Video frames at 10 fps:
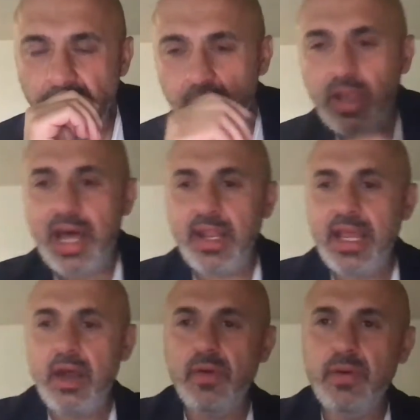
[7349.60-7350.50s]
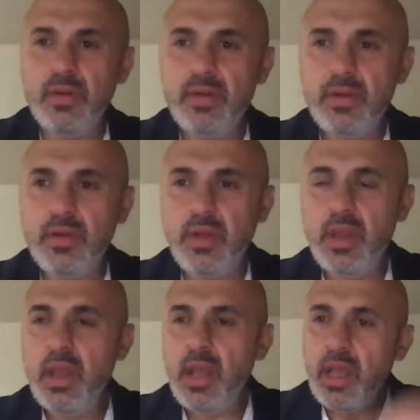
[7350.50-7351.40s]
You got it now?
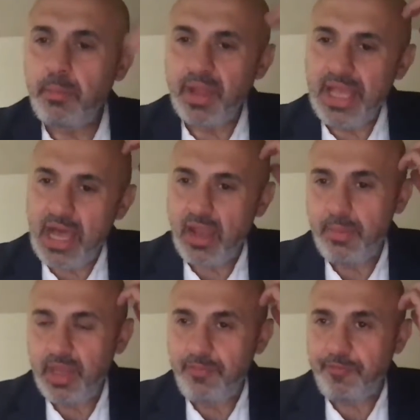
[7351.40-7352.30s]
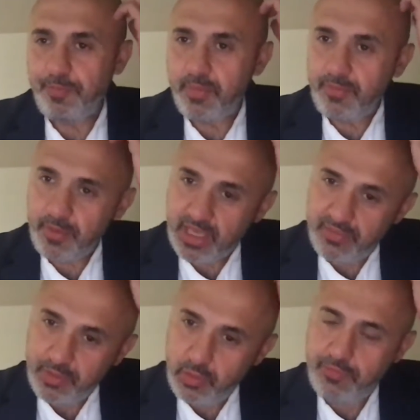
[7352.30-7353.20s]
But now let me
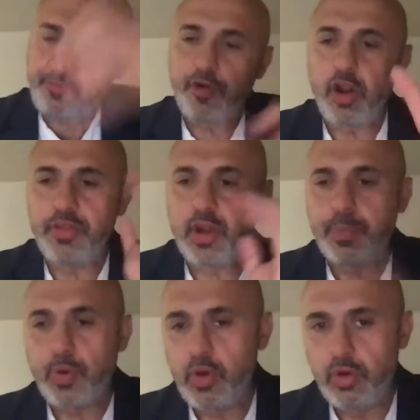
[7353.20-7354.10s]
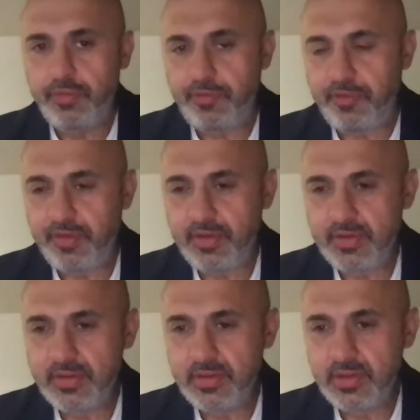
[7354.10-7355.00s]
give you further proof.
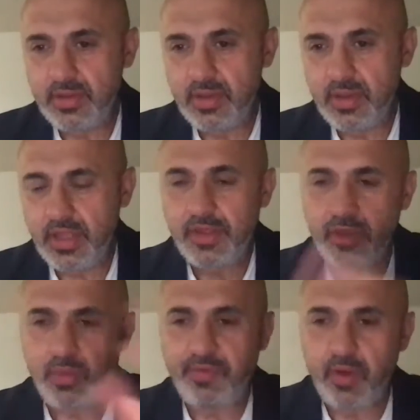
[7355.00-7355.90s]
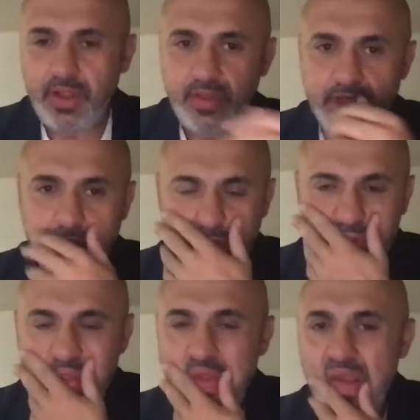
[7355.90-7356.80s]
This is referring to
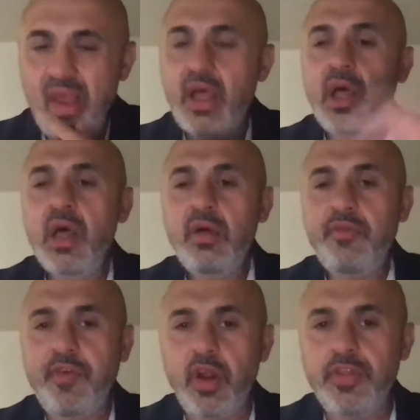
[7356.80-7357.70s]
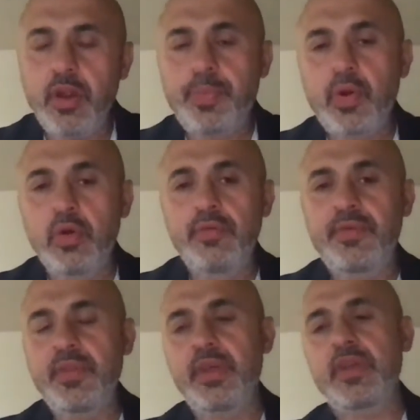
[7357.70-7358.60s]
Jesus. Further
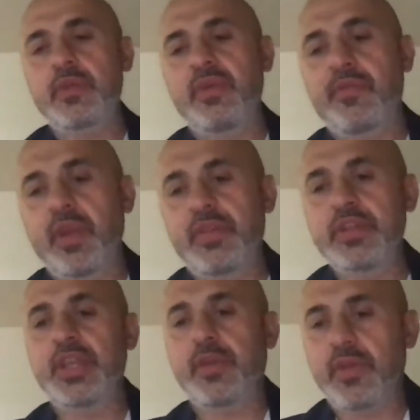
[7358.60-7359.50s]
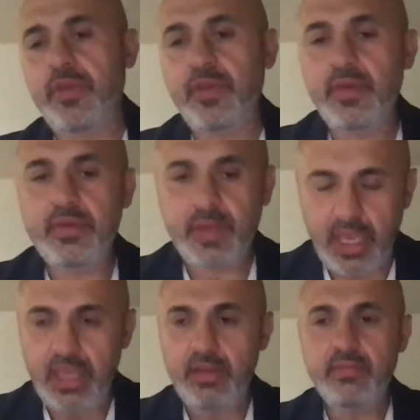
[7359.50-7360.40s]
proof this is referring to Jesus.
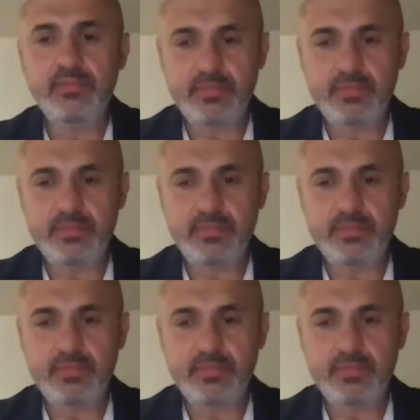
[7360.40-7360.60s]
Okay?